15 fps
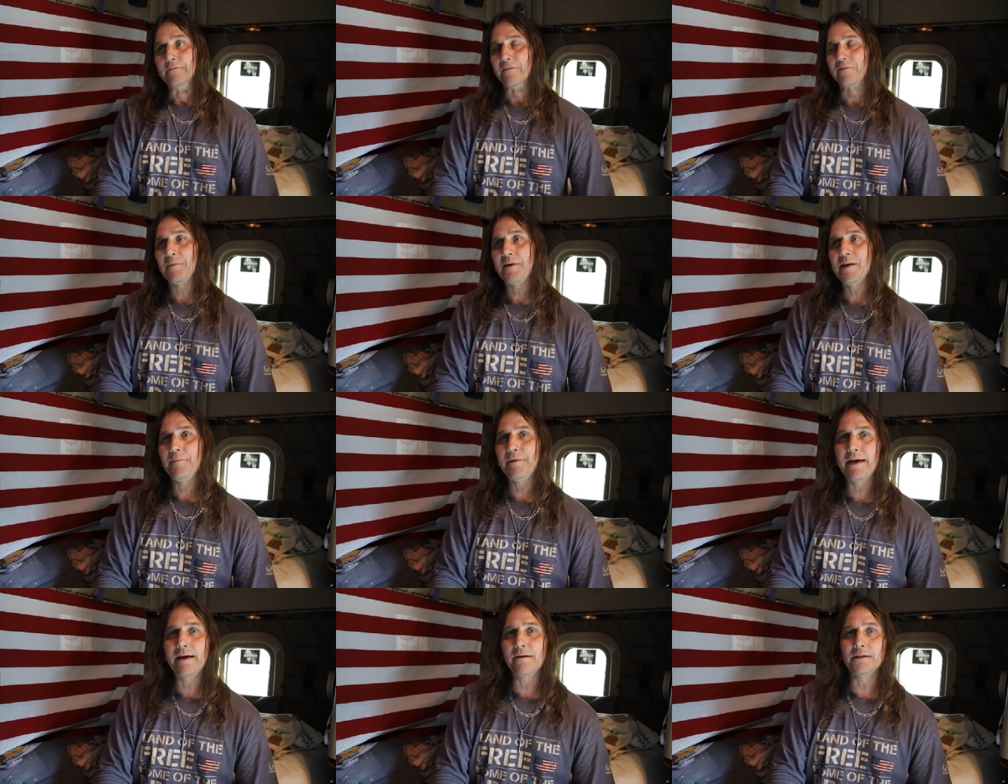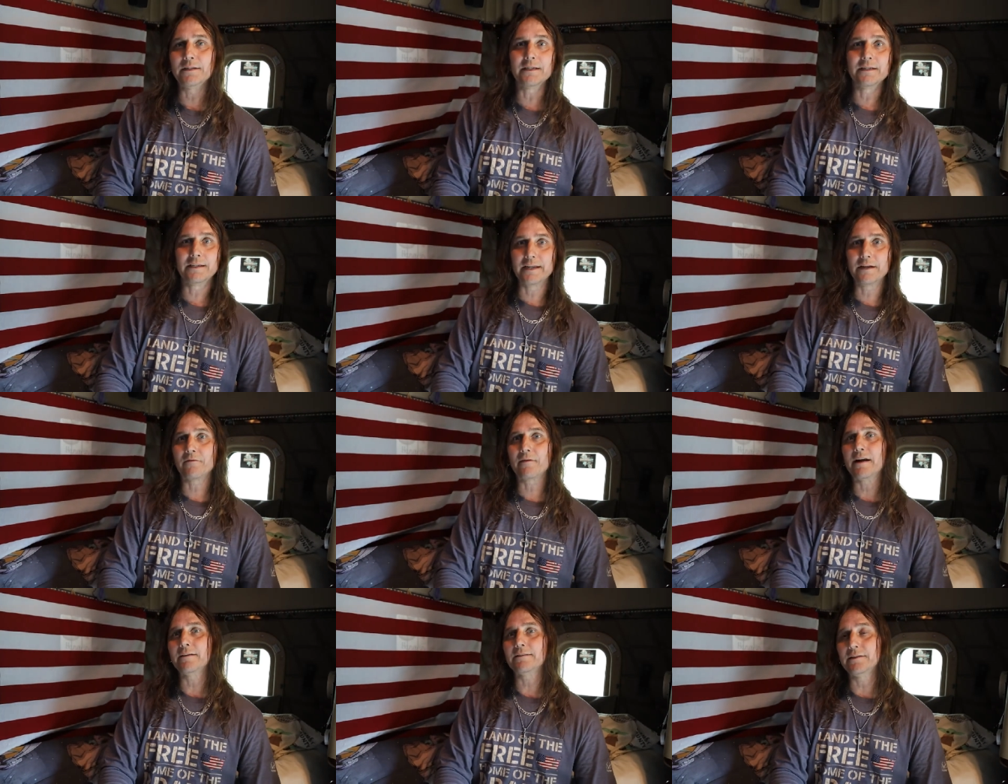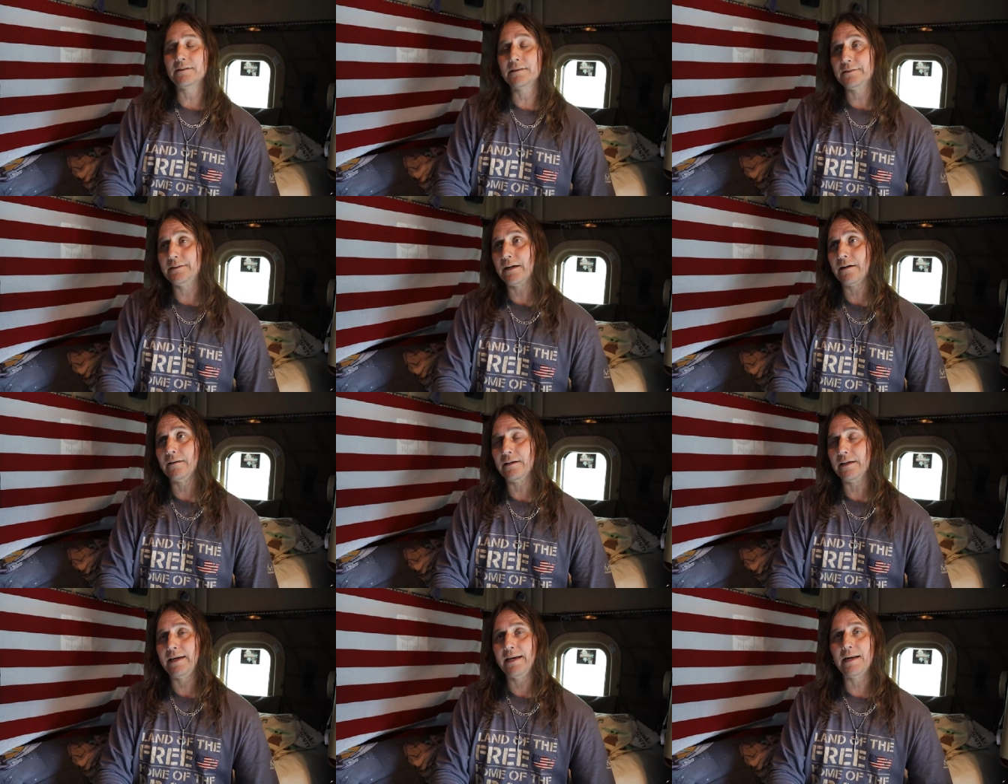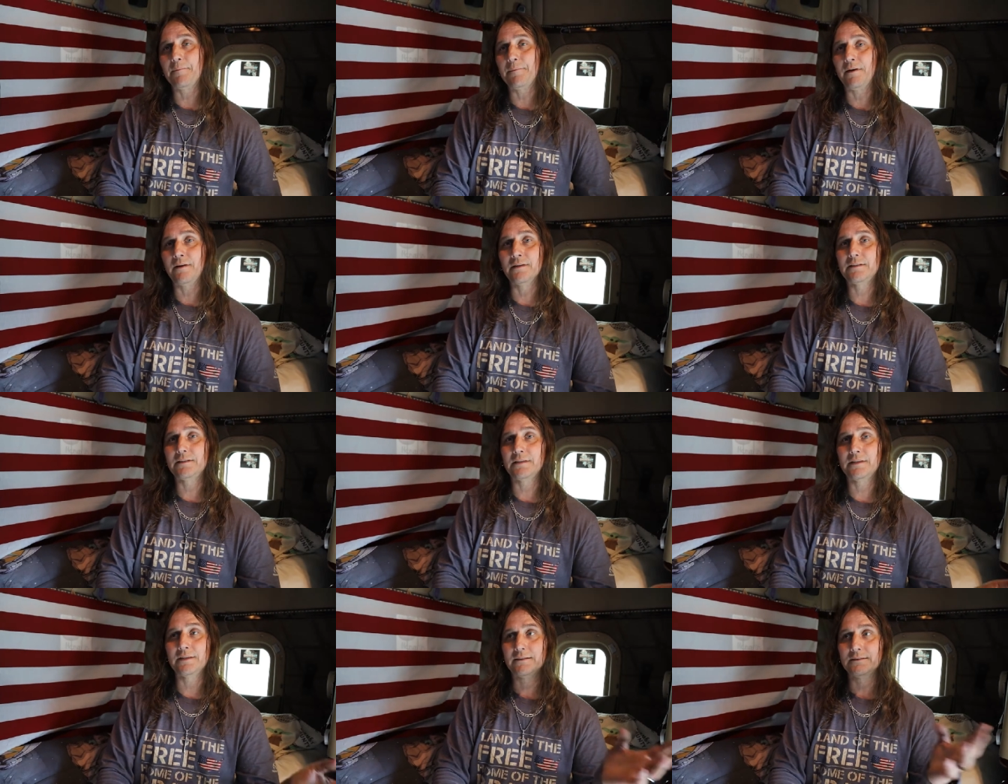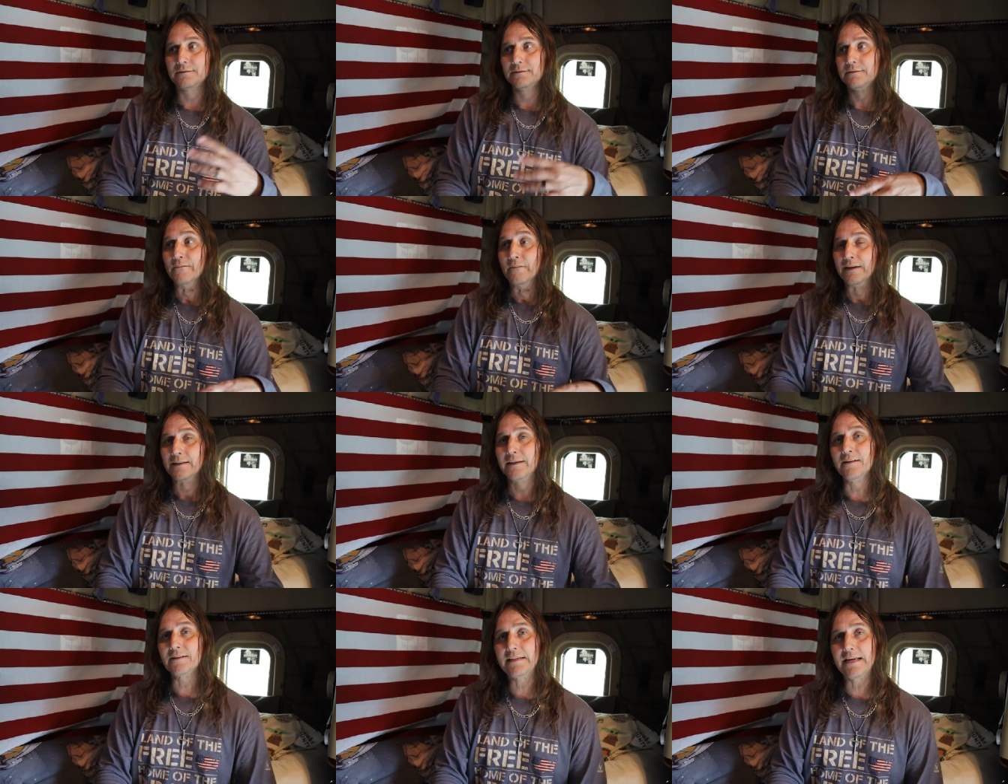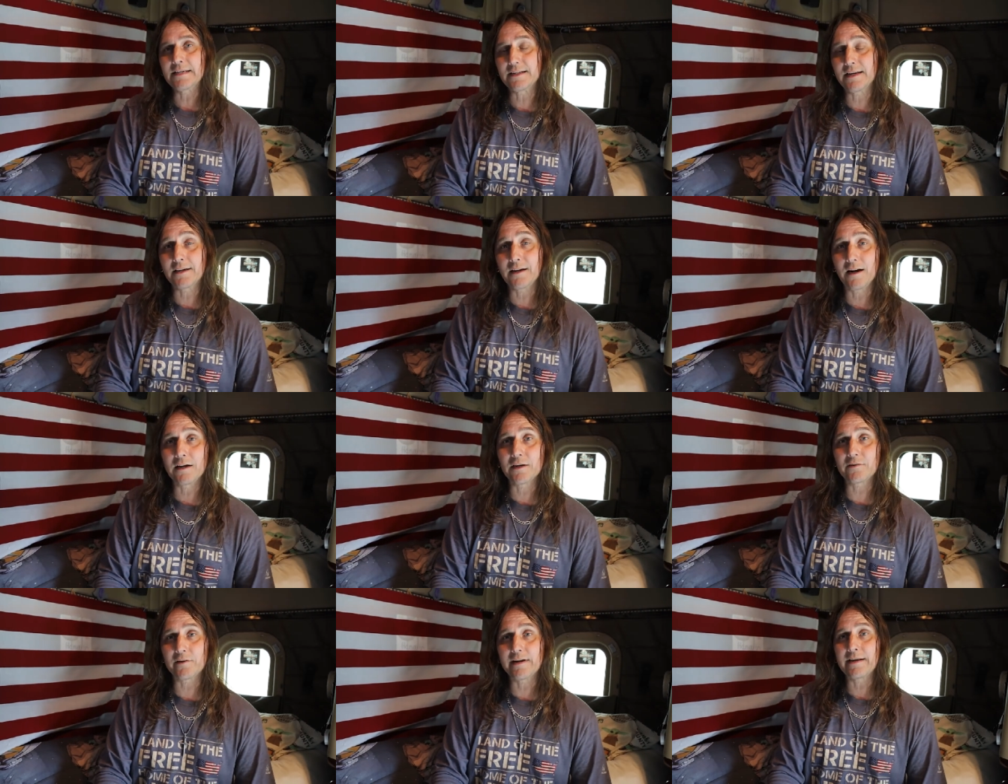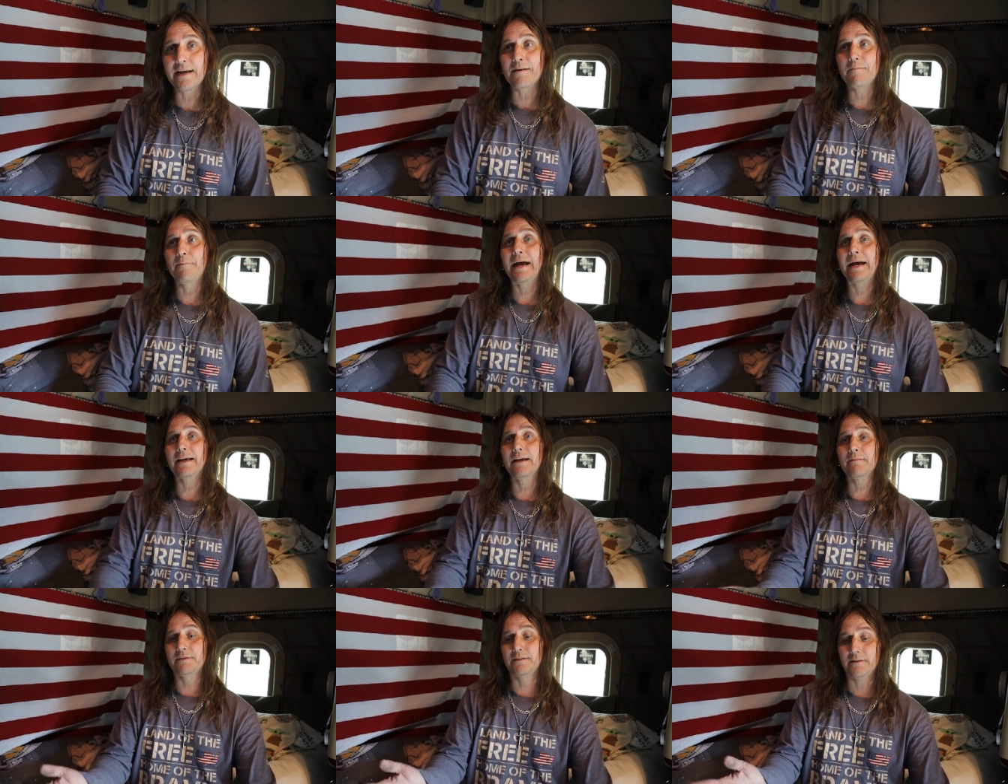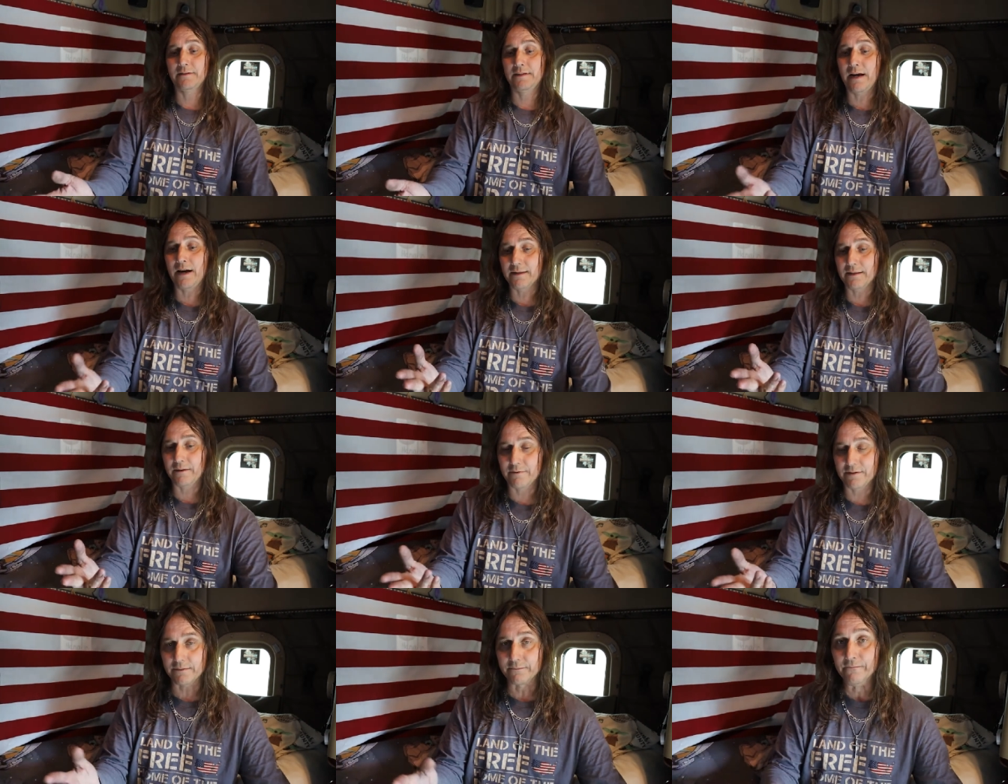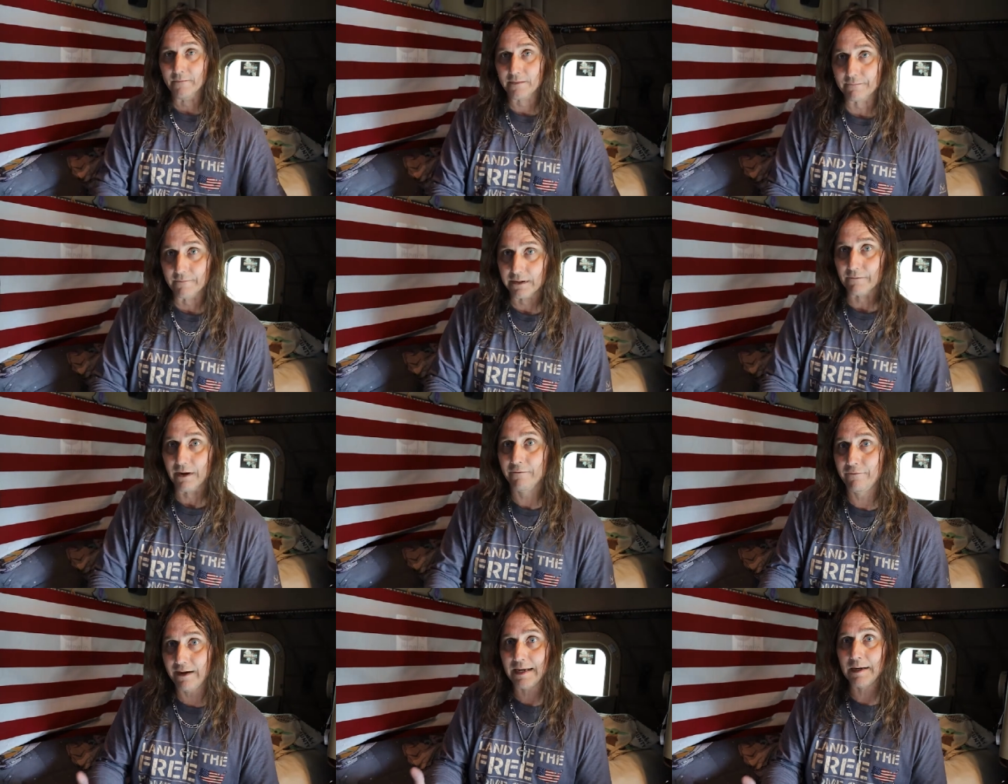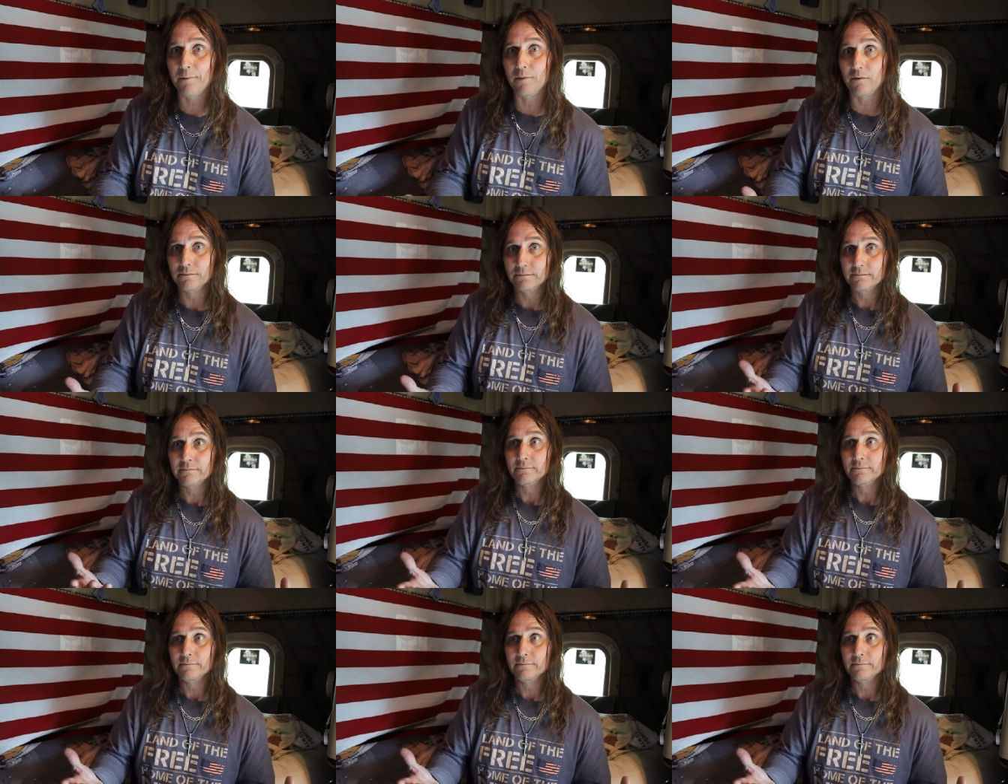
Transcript: For me to be able to get around through the dirt to get up onto a little section of concrete, I can back up to the dock that was available